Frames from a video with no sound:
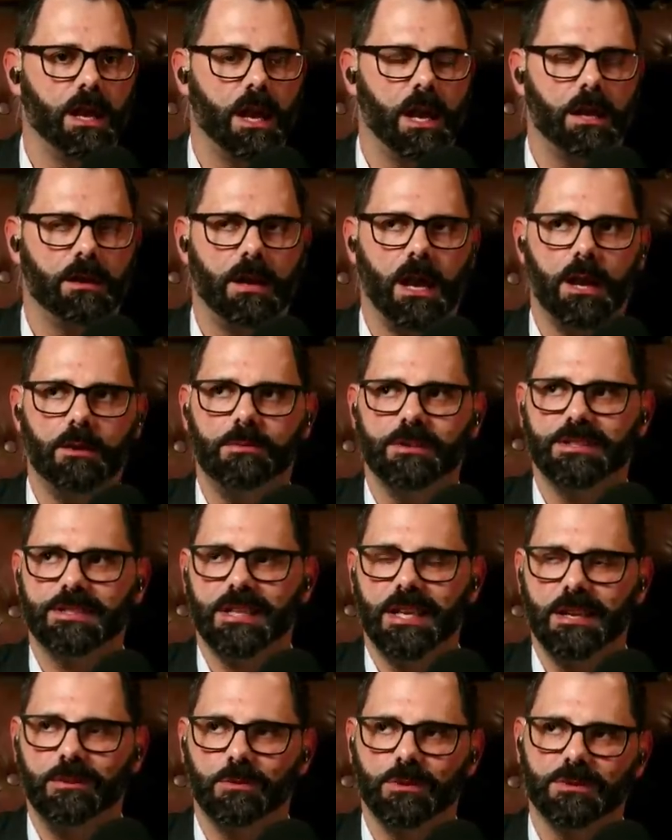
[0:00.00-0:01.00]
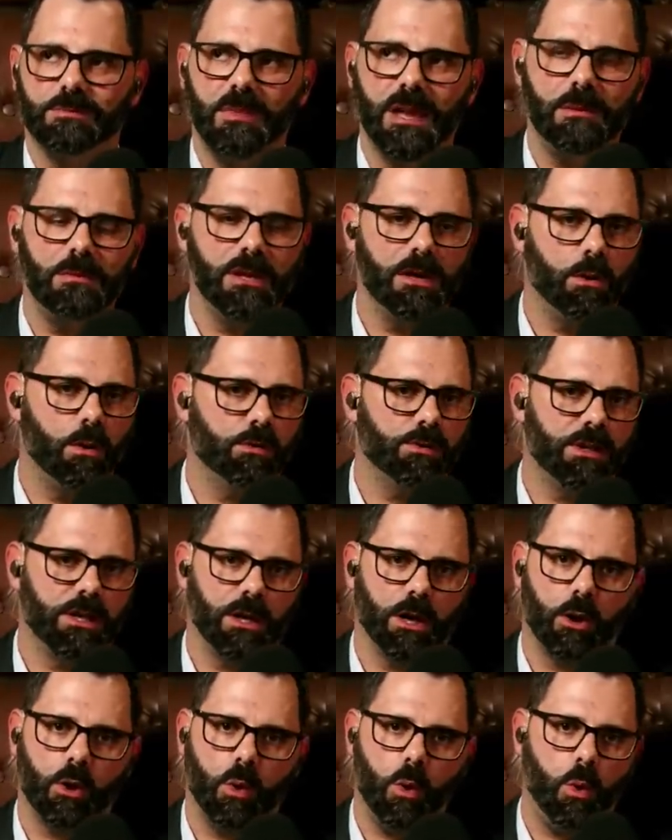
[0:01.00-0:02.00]
I would say it was maybe
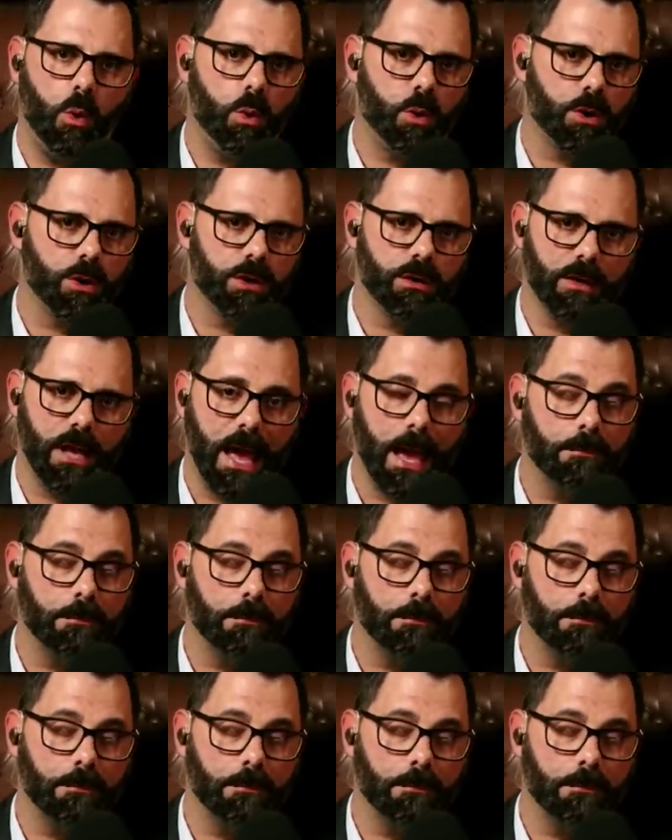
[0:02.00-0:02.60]
only a quarter,